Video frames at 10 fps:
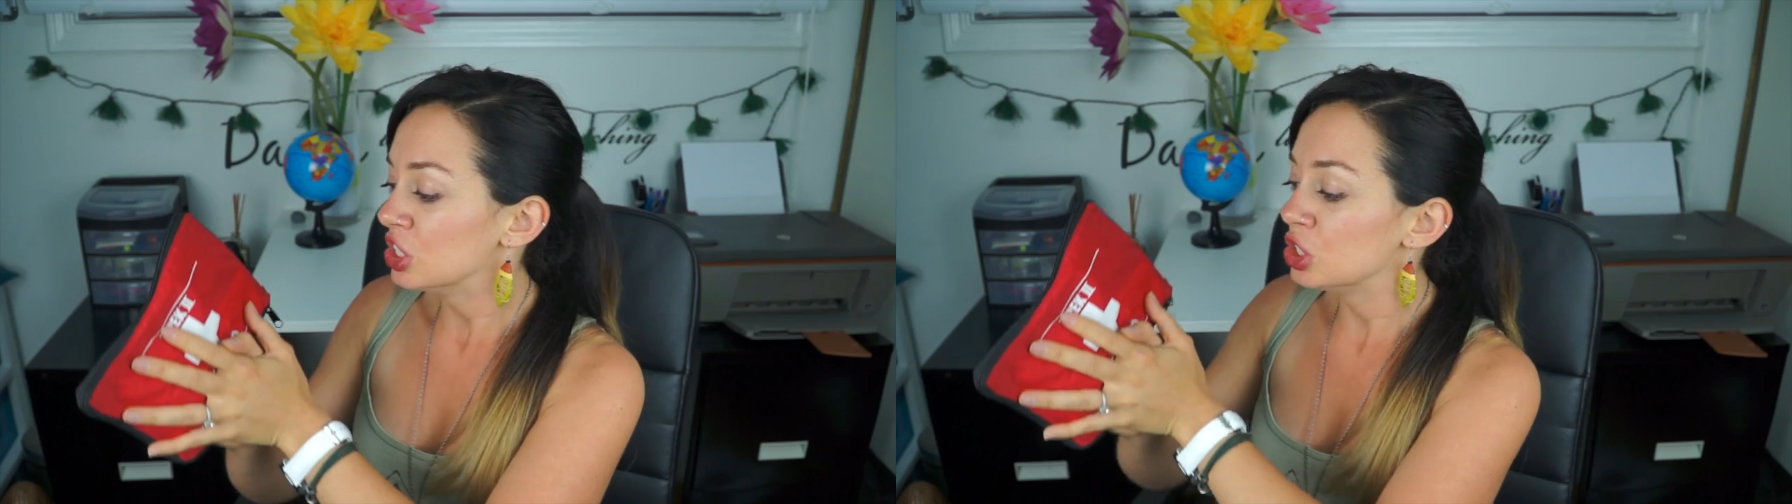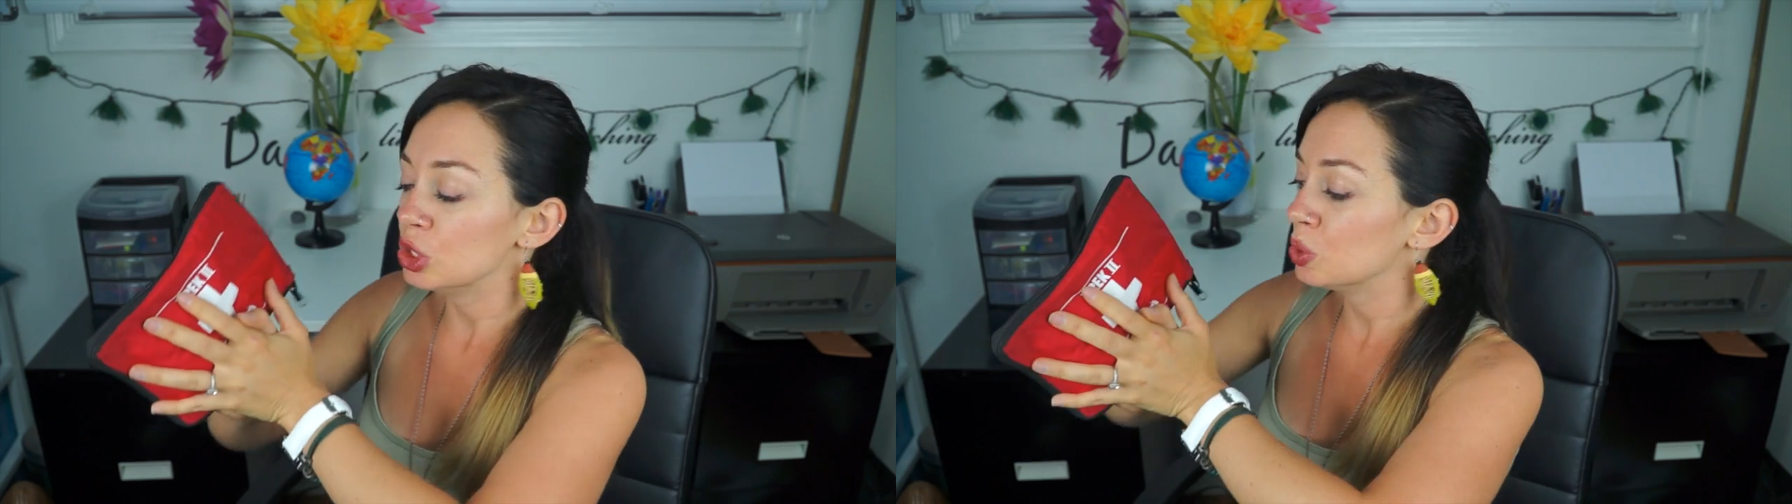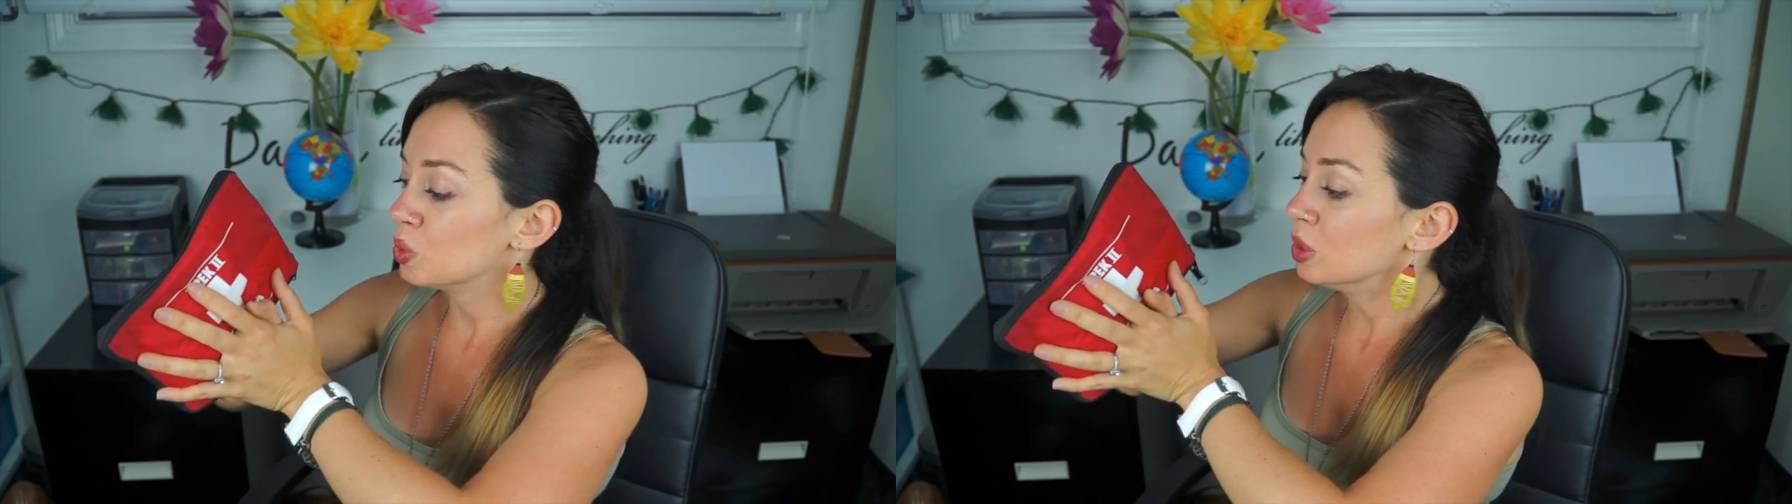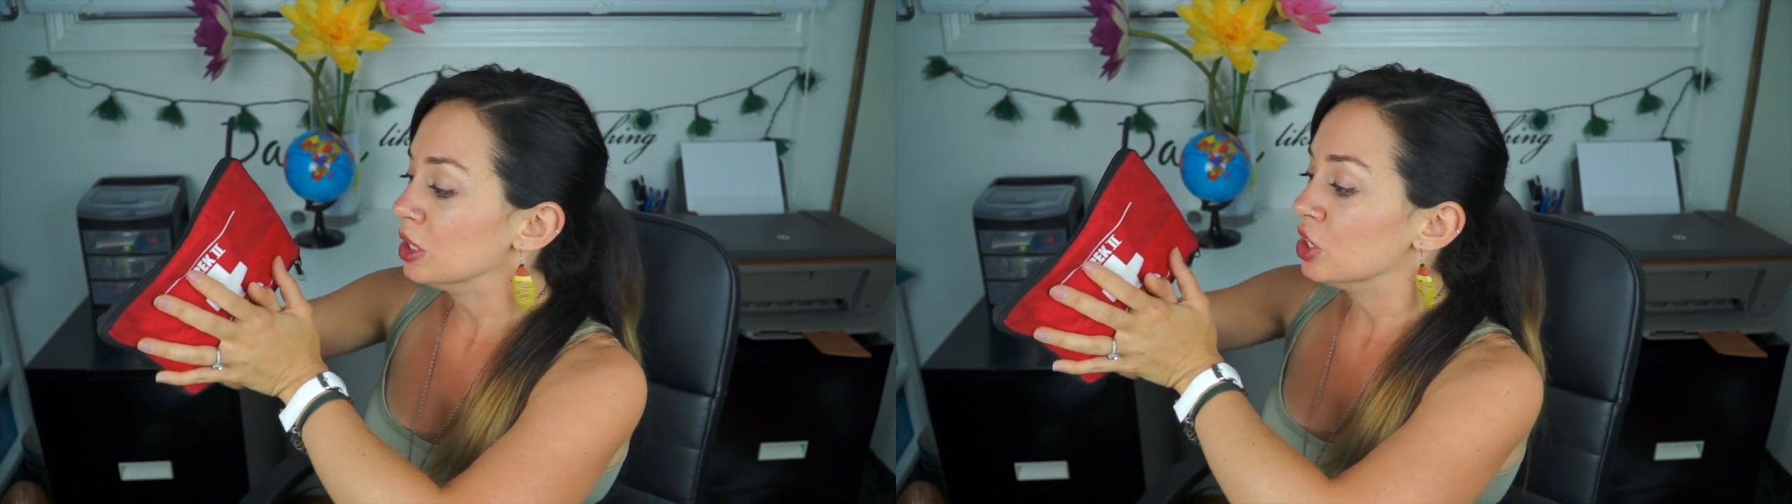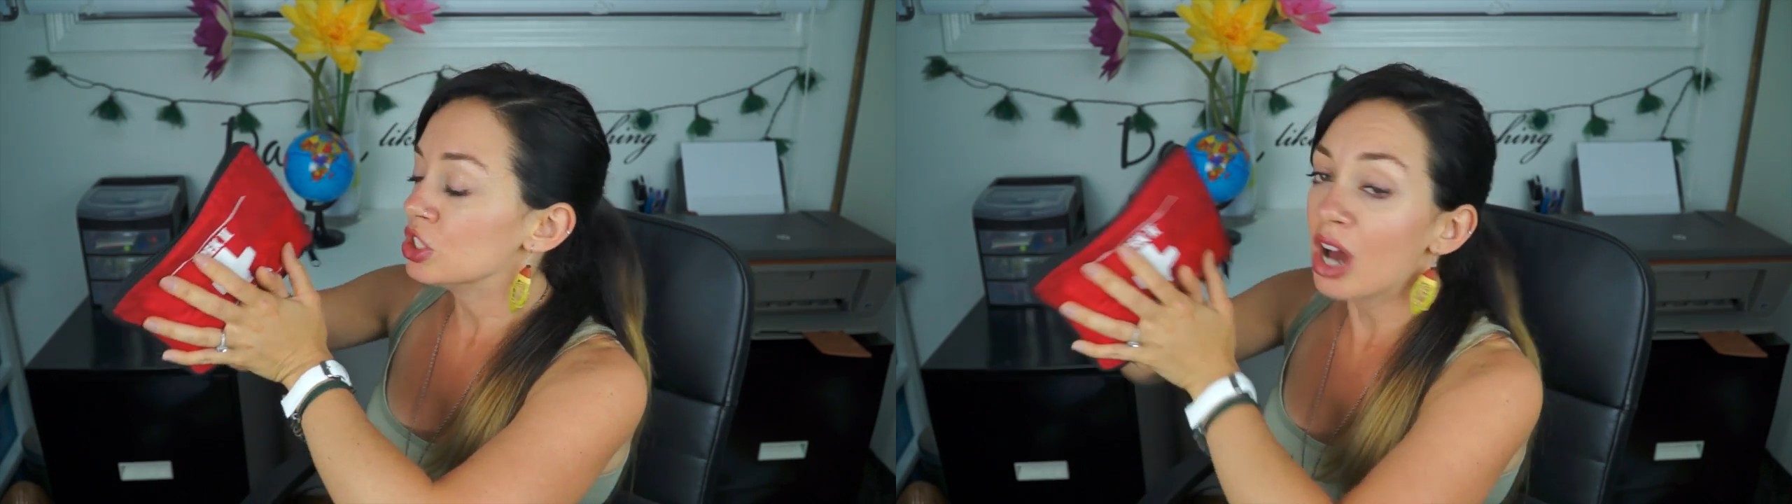to
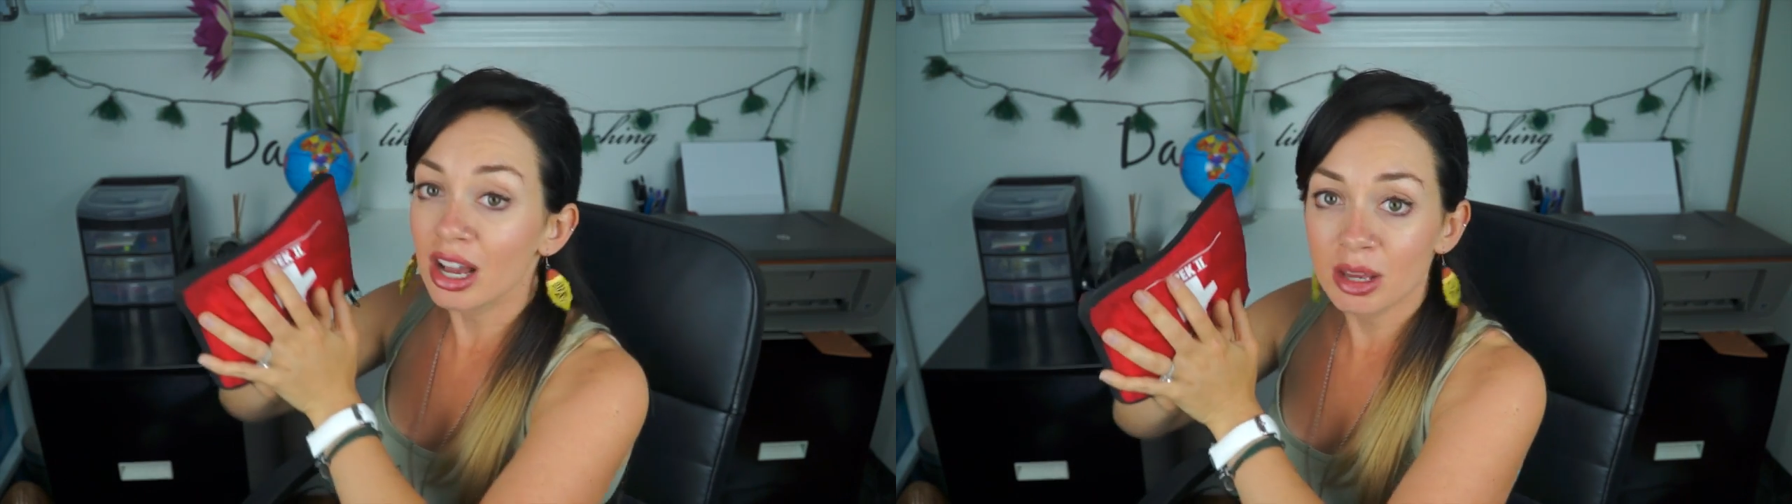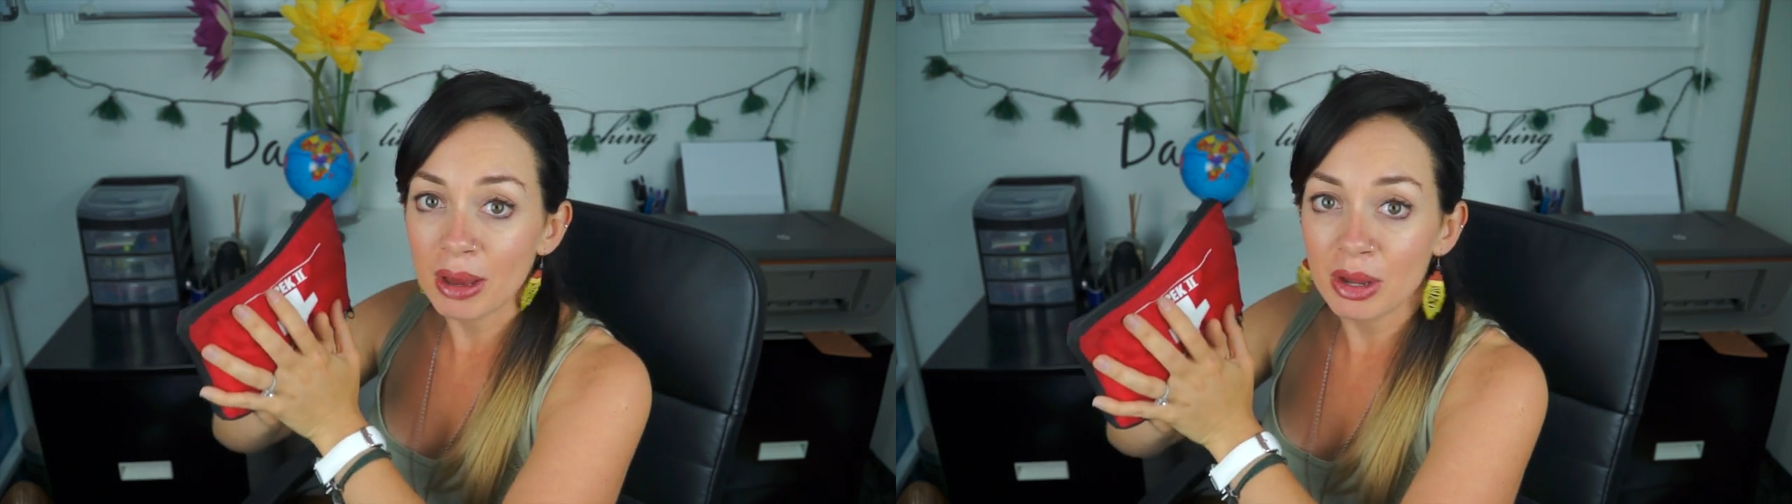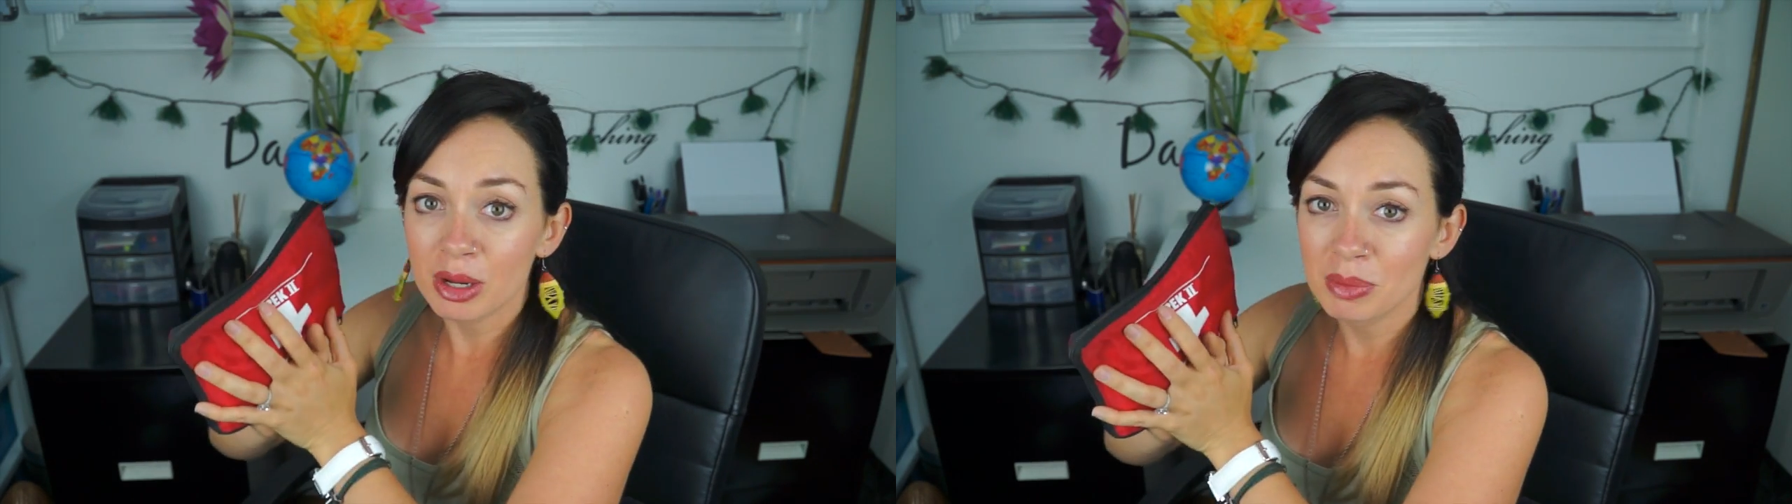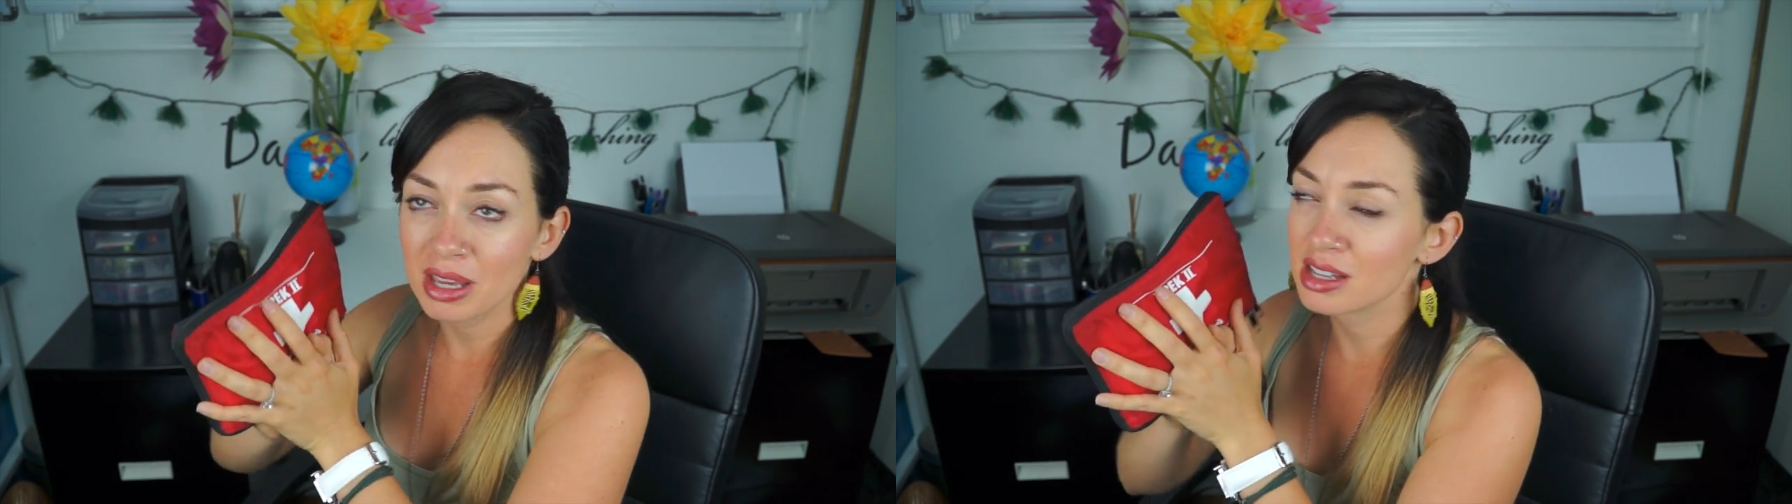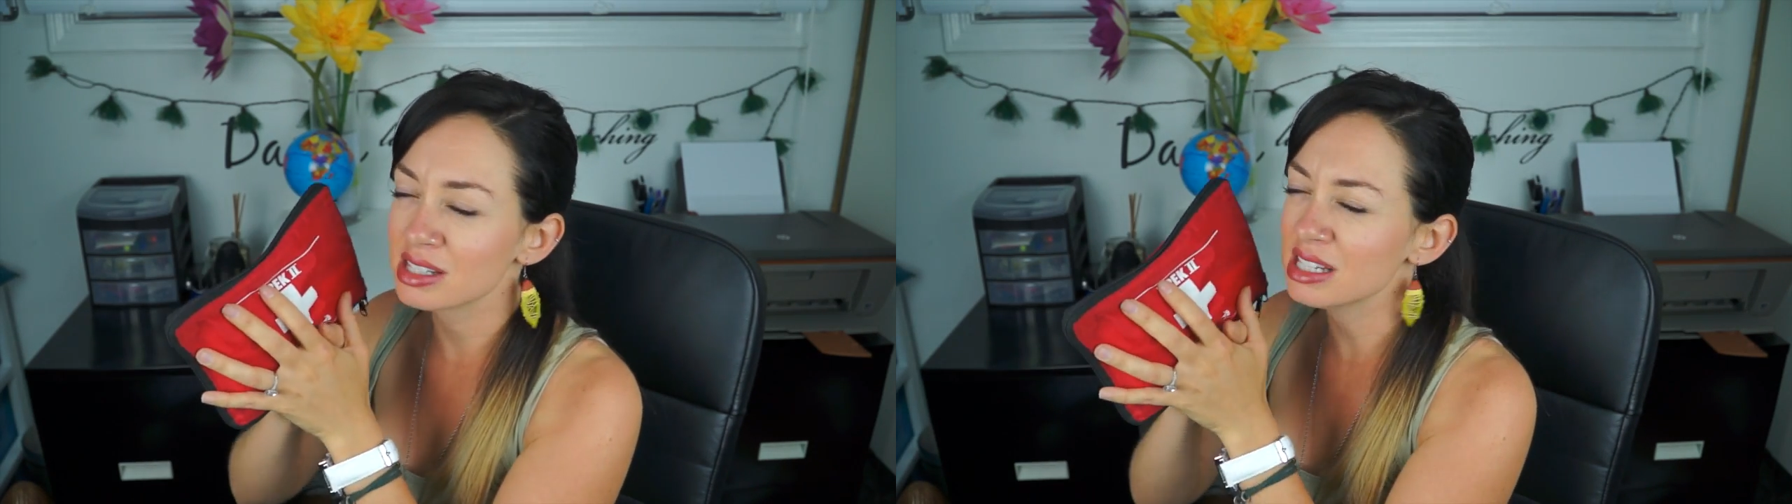talk about it
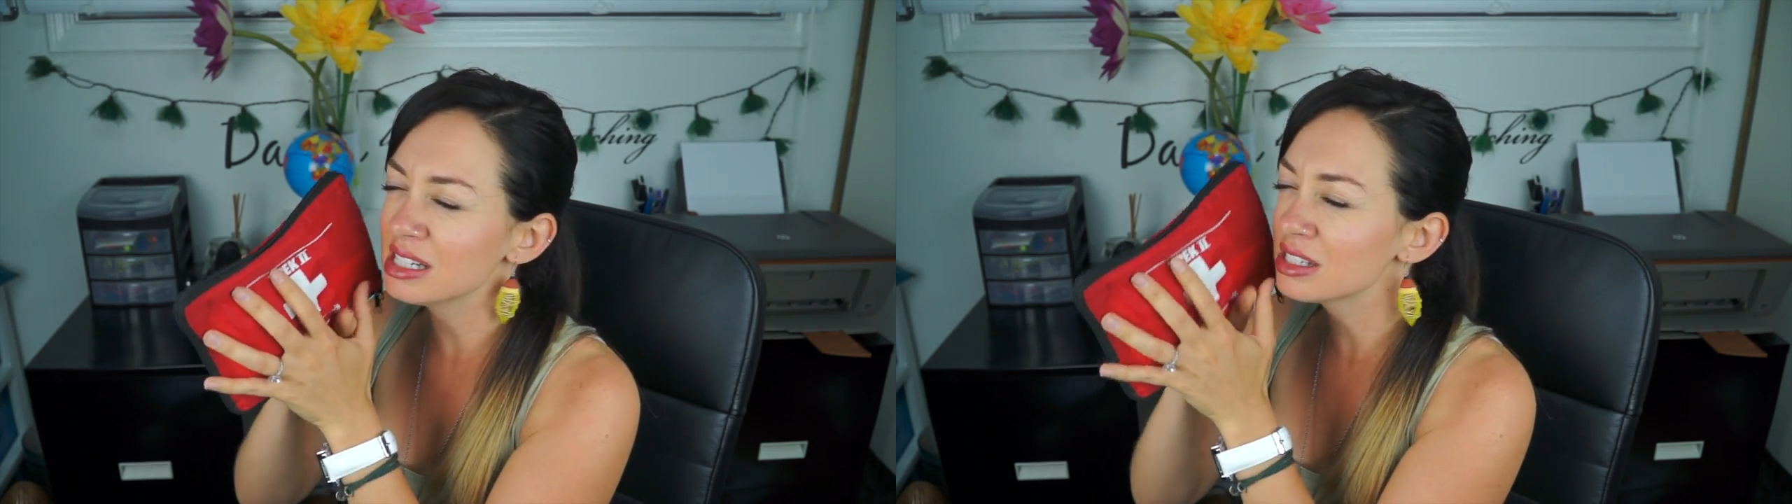because it